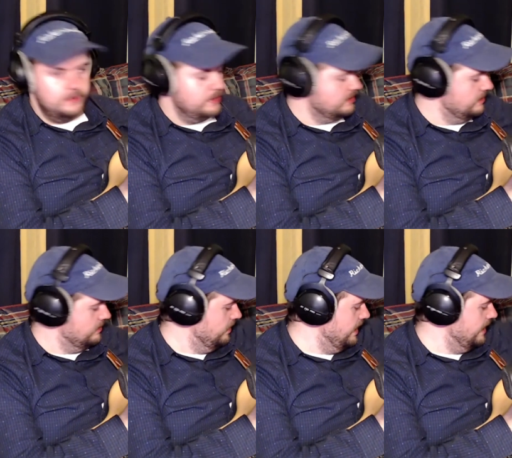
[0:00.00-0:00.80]
business,
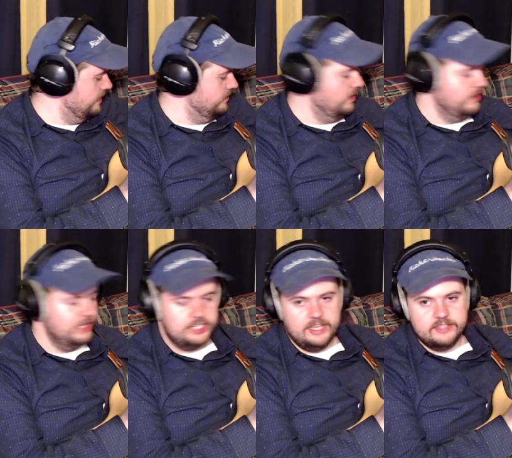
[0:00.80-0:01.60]
all
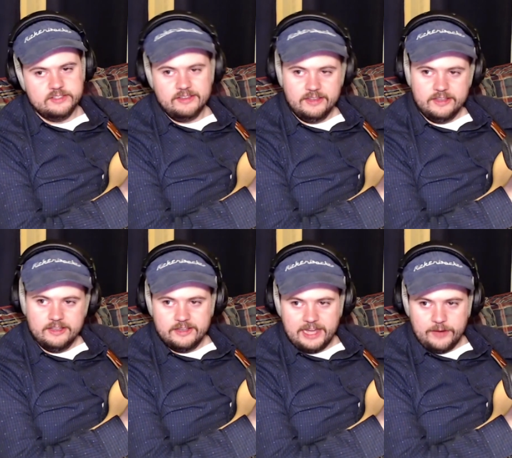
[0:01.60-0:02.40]
that jazz.
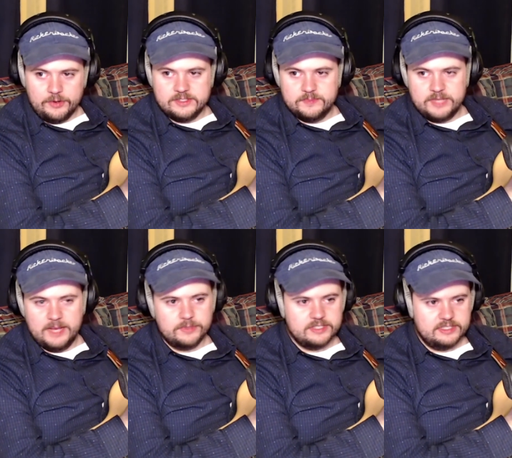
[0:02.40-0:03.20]
Now we're in
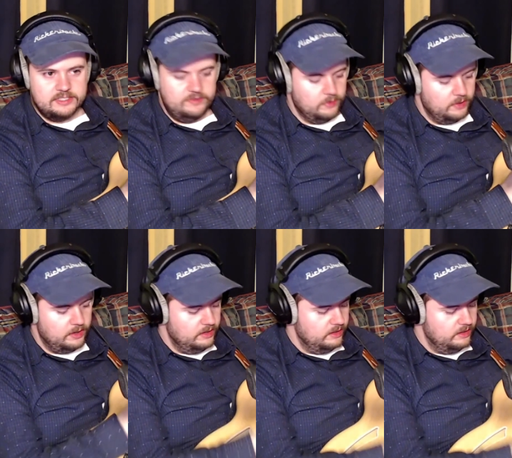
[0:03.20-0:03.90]
September '64.